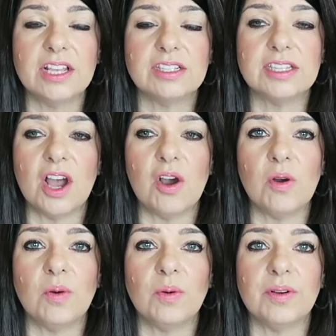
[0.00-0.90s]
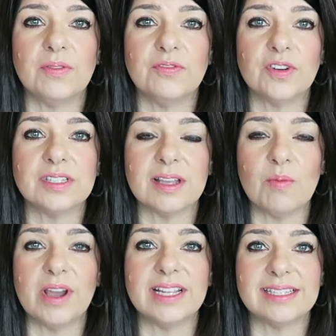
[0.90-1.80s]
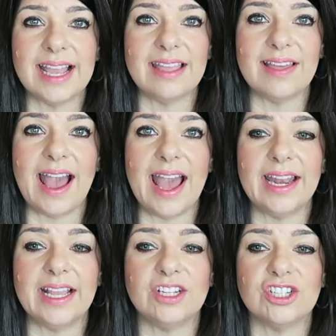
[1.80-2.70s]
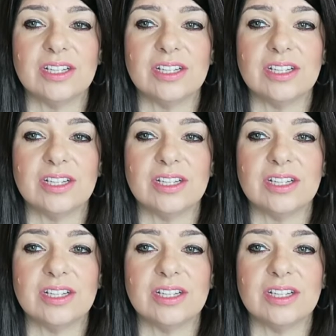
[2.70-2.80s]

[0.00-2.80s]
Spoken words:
So for someone to say that, it